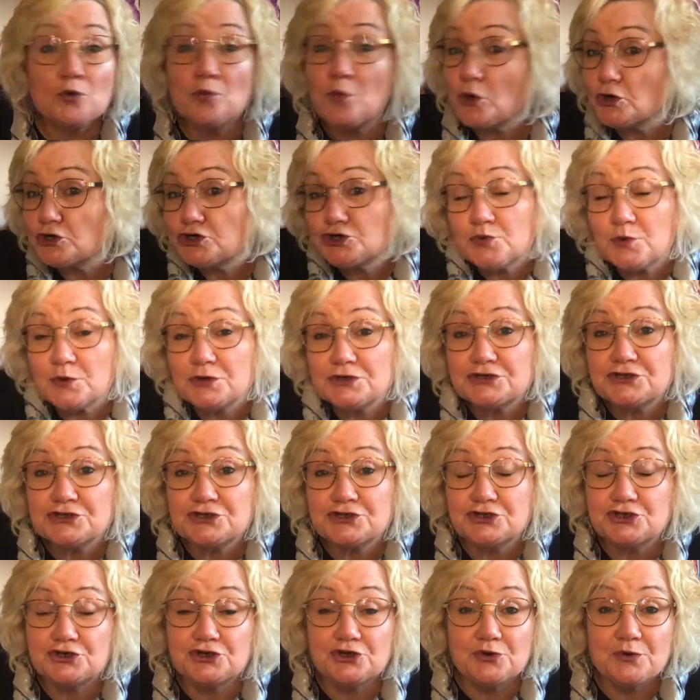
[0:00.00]
what do you want us
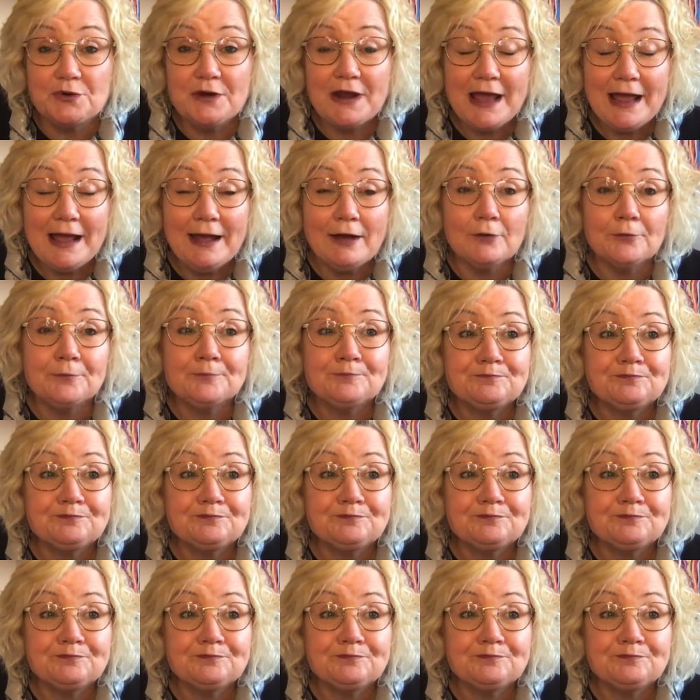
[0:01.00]
to do now?